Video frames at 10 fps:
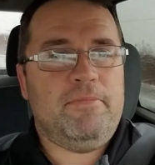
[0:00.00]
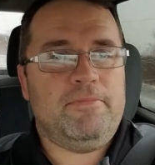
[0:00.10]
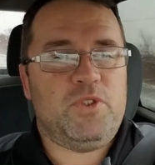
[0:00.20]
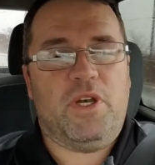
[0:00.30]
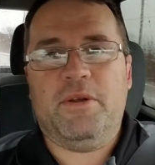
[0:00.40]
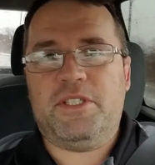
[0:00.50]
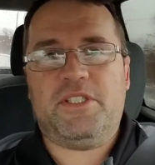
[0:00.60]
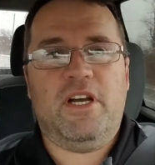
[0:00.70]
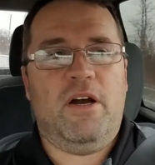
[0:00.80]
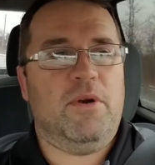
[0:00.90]
So anyways,
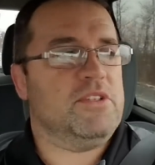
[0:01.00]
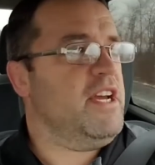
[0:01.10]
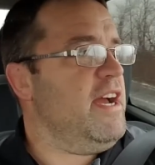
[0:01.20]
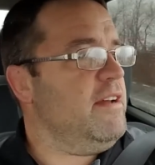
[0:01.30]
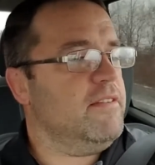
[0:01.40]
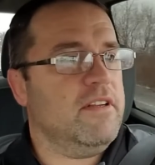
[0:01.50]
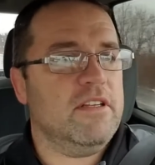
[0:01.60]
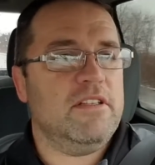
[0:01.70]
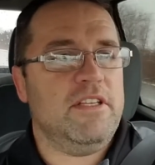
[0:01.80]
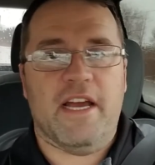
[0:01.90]
where was I at?
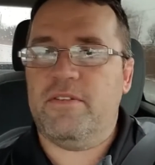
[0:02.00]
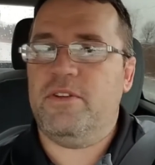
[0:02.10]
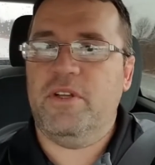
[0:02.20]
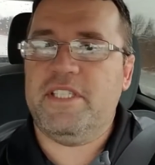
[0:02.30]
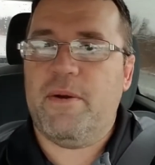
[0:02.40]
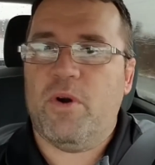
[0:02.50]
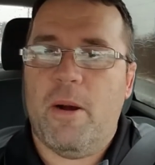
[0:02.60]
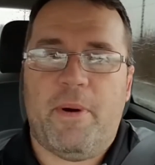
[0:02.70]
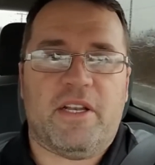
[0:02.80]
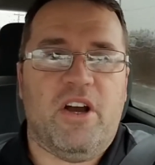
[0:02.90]
Yeah, the only time we're
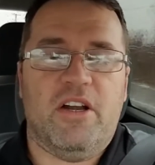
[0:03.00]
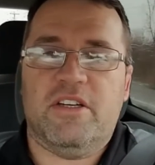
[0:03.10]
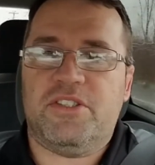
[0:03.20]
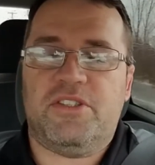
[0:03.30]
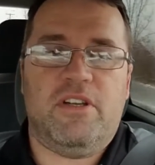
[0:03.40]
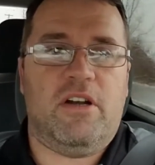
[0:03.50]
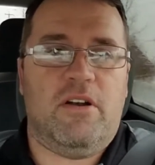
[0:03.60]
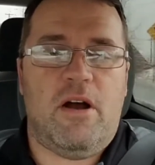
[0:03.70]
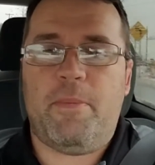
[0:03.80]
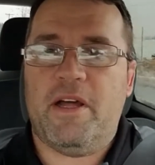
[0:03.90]
up on gutters or
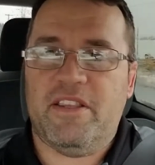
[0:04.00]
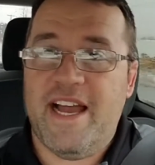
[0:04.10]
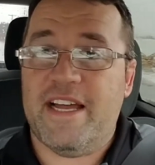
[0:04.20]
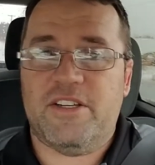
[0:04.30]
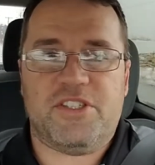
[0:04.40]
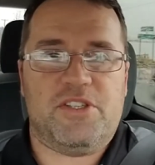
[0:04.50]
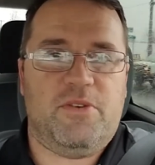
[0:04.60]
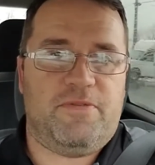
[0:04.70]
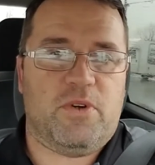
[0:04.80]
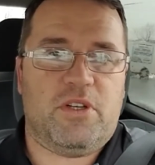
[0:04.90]
up on ladders is
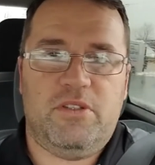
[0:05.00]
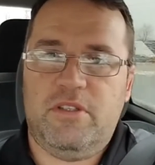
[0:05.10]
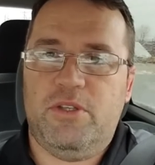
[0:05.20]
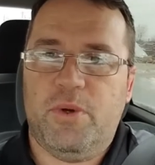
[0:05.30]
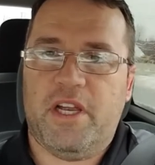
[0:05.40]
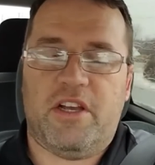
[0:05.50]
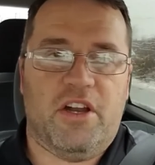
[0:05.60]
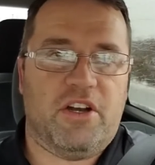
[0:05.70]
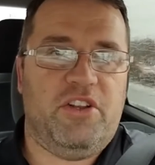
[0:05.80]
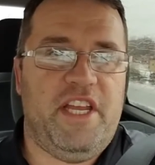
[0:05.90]
if we're doing a
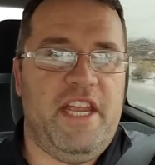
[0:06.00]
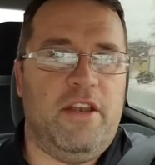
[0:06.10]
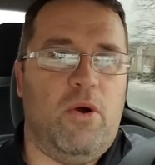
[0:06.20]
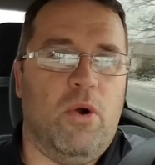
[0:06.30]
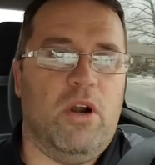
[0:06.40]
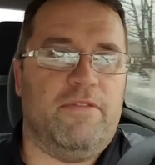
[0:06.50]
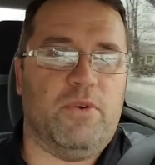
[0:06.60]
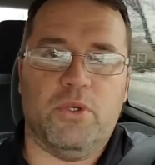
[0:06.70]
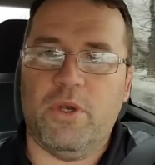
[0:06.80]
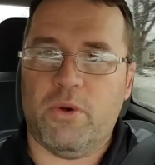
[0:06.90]
gutter clean, or if
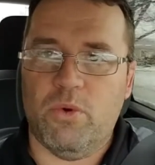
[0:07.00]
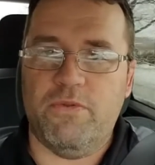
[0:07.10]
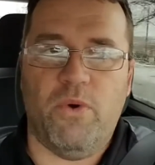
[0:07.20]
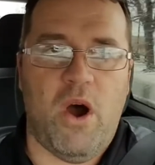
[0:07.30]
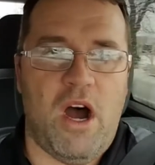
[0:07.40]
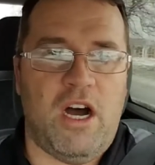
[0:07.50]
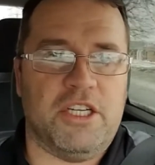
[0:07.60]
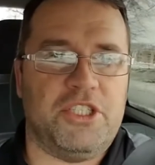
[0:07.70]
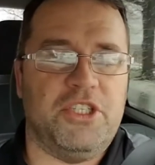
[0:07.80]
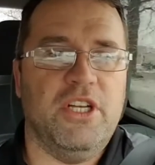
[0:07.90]
we're doing a roof
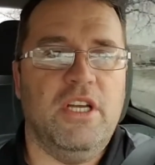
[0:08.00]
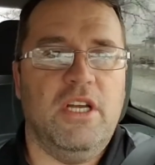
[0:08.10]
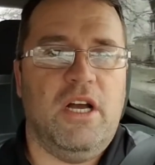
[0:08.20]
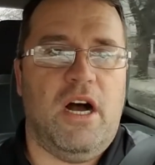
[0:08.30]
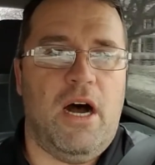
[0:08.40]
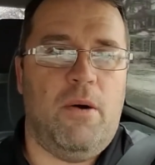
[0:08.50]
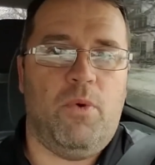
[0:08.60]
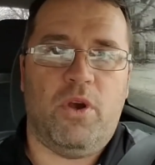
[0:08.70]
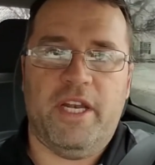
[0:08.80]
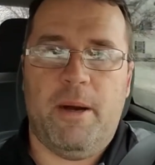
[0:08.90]
wash.
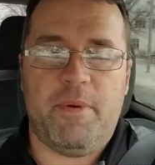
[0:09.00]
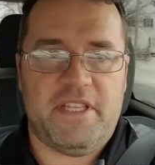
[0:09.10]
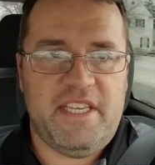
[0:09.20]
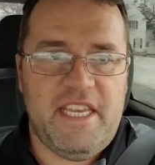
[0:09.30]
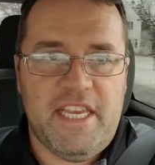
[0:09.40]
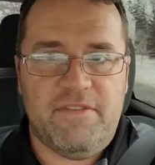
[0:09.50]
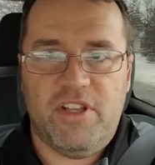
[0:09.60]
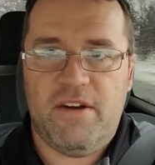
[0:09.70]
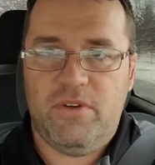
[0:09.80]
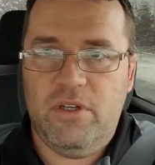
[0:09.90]
We'll get up at the eave
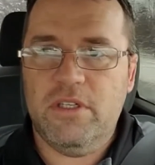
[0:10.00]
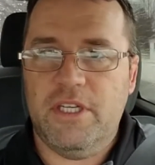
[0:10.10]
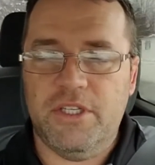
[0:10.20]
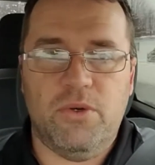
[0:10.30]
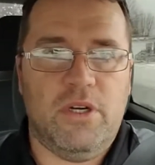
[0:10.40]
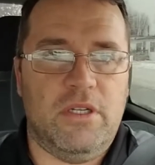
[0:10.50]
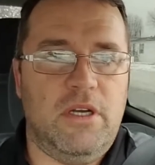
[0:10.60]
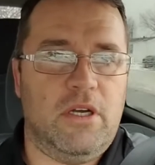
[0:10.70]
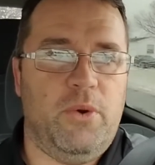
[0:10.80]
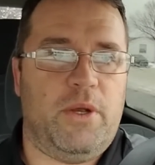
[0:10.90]
level and do
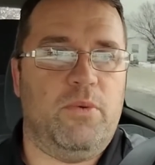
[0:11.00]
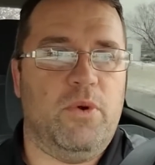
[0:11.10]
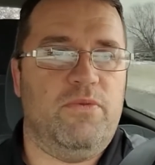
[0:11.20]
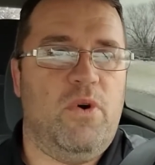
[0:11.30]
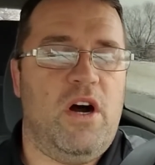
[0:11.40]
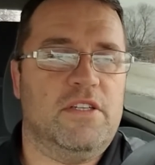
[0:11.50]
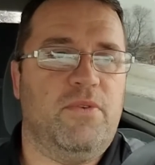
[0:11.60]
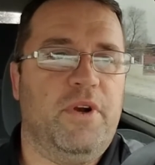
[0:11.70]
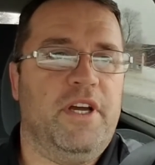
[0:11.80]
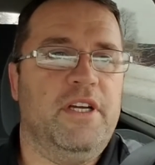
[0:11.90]
a quick roof wash
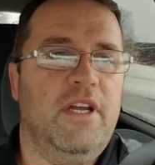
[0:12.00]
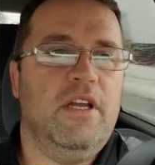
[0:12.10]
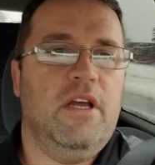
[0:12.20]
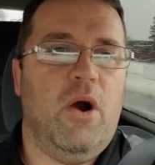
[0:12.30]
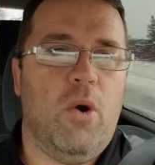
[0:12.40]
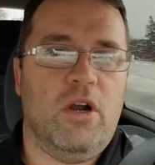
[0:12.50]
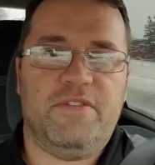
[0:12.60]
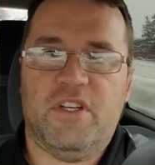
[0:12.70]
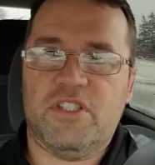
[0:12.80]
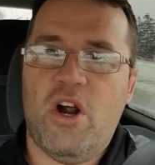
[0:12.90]
for you. Or if
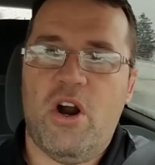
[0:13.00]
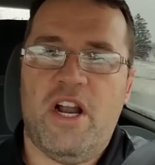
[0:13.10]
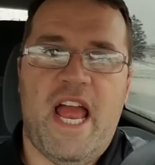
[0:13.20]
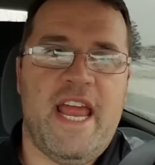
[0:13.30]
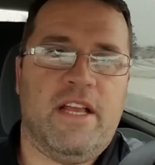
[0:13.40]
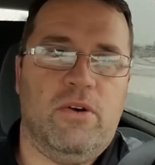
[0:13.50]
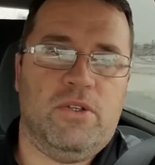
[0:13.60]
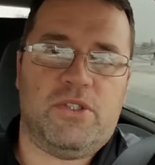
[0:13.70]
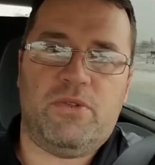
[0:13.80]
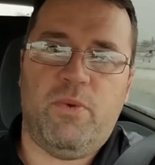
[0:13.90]
there's hard
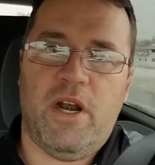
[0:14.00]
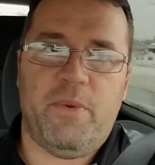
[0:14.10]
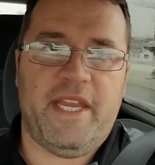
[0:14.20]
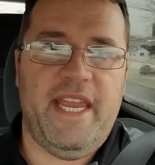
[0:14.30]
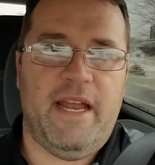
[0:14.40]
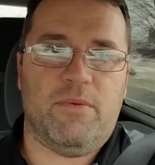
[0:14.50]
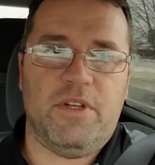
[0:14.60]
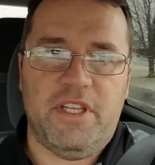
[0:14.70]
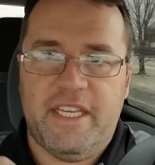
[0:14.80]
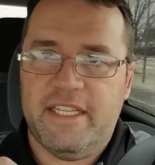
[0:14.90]
angles where we can't
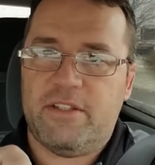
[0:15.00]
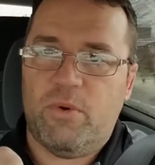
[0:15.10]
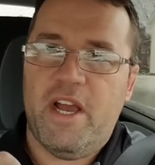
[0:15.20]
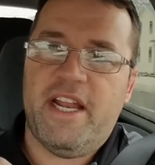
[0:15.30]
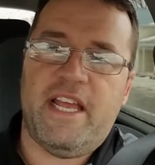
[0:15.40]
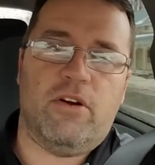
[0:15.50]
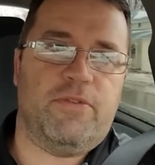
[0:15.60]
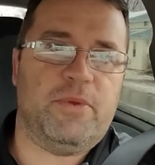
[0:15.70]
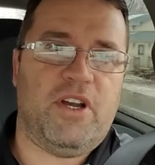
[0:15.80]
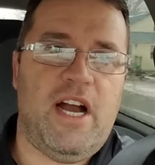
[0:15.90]
really get the right angle
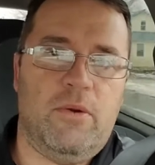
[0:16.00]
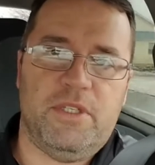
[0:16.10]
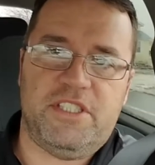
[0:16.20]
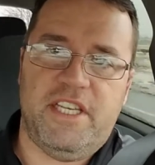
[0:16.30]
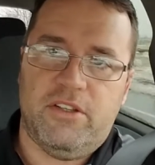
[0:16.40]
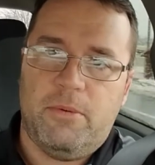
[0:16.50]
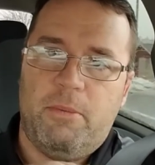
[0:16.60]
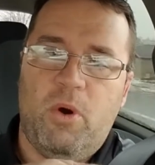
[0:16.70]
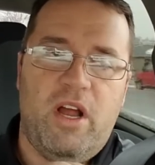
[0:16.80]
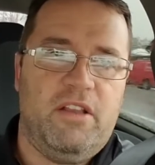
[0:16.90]
from the ground, we just need a little
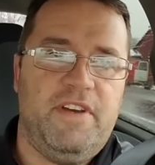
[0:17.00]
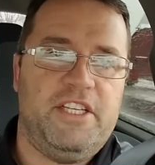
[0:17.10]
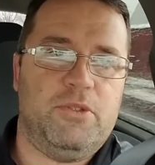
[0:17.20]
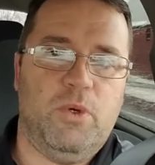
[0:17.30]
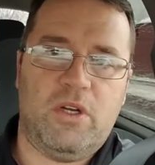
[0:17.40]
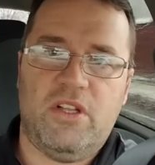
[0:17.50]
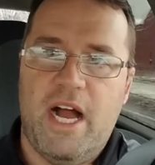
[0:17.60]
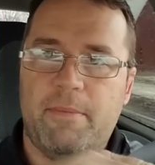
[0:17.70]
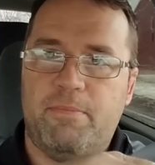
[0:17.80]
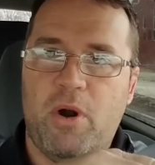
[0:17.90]
bit more elevation, we'll
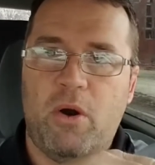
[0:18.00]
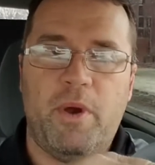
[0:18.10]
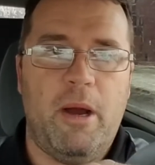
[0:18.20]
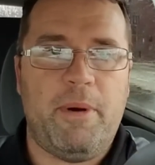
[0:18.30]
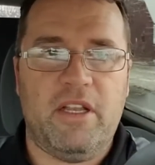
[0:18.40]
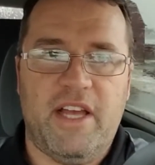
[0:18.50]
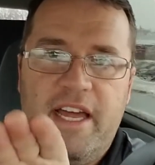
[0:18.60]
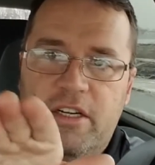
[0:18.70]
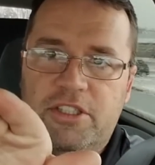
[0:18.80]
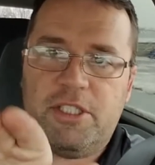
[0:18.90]
climb part way up on a
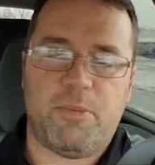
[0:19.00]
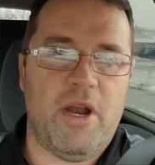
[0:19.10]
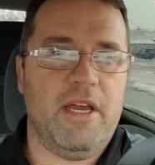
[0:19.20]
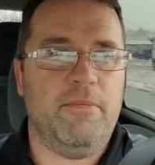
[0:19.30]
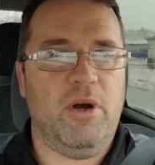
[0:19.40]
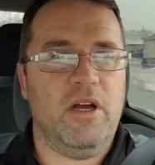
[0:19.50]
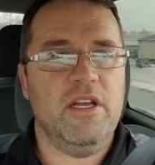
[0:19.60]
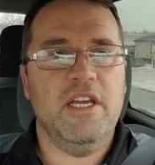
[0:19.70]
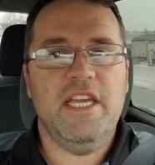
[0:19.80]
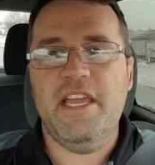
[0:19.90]
ladder and just spray it. But
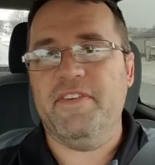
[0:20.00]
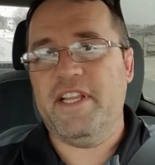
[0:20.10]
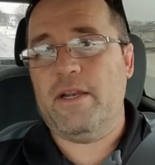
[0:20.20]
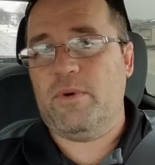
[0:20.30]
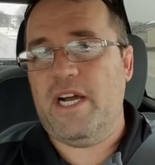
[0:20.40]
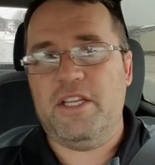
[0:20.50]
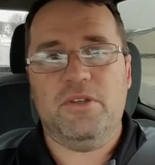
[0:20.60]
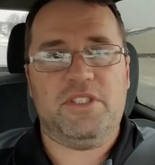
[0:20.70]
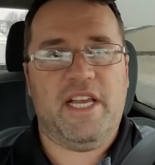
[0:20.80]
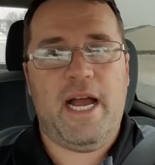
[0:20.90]
even then, we're not
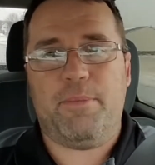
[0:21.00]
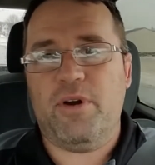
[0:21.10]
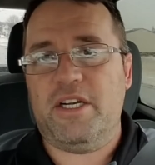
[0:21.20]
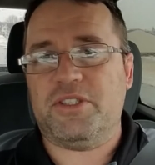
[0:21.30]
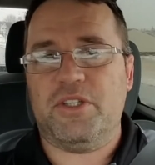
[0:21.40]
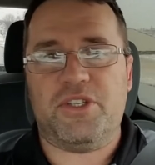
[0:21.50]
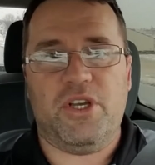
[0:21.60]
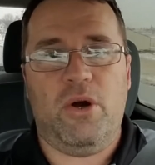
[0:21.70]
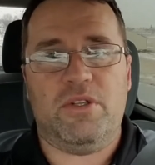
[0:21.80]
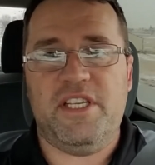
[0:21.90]
using high pressure,
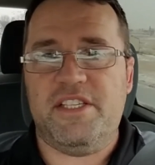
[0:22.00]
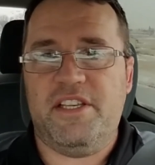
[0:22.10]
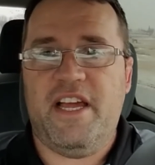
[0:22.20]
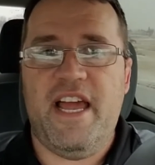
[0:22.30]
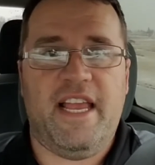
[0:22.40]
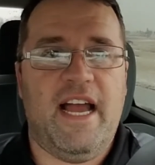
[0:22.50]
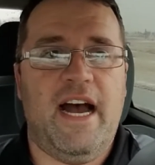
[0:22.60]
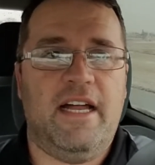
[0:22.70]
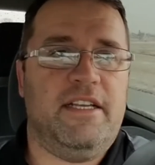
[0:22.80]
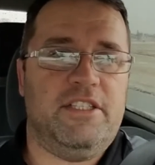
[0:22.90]
so it's easy to hang
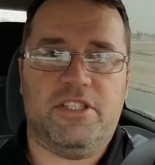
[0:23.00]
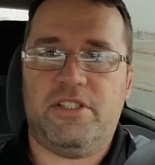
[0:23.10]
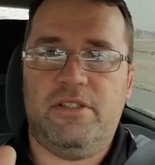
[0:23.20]
on and just